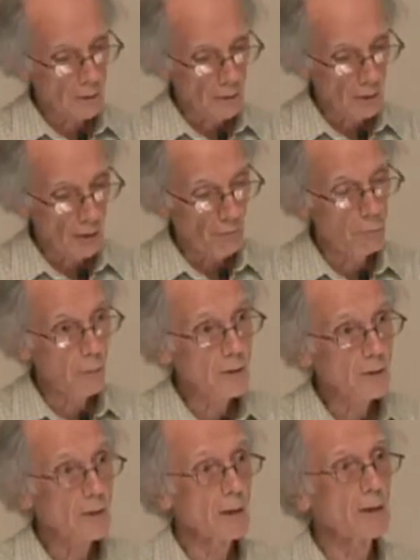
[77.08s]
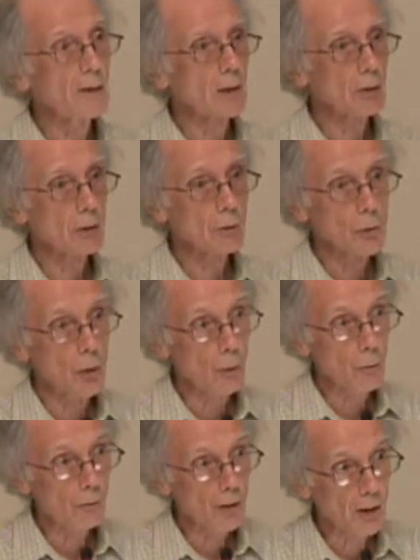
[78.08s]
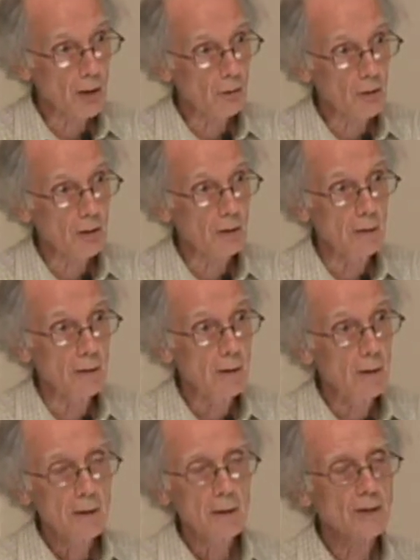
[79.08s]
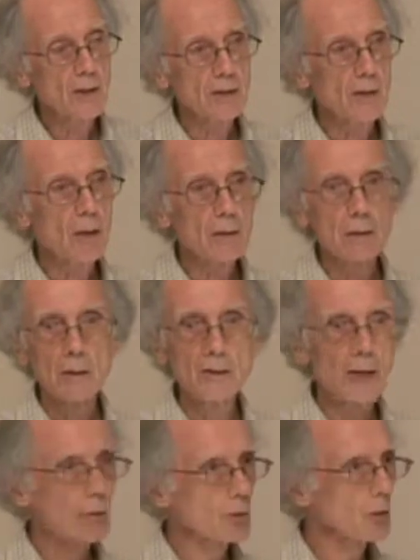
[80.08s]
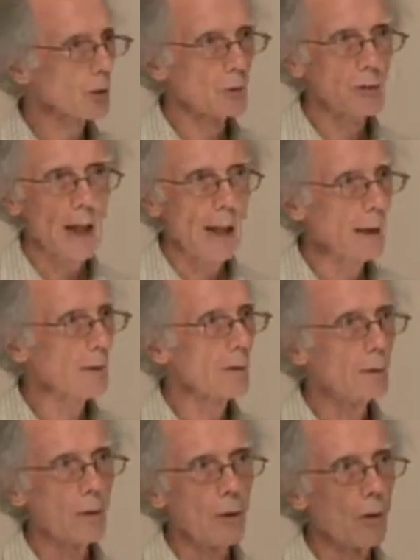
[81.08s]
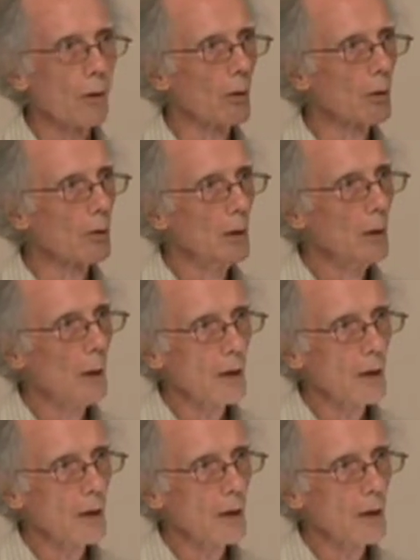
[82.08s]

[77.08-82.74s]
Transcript: the government is in control of the country, this is not a South Sudan or a